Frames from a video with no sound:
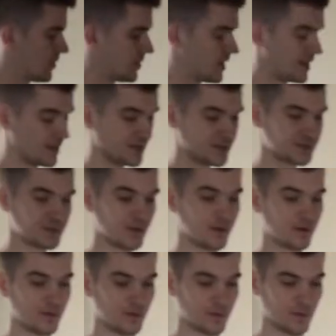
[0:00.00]
then it's
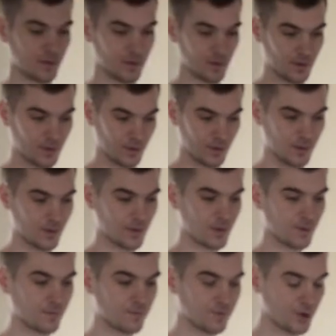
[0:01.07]

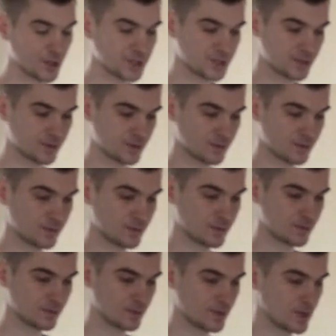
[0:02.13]
foot.
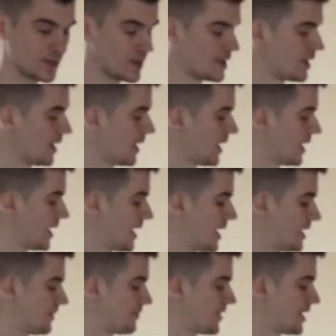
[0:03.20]

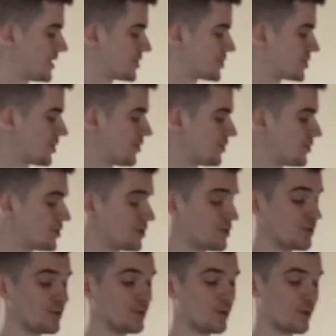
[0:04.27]
And if I show
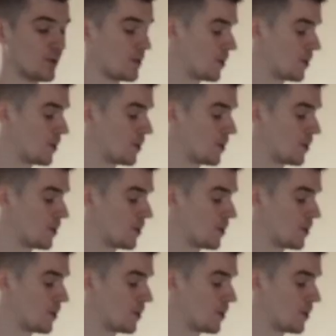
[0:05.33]
you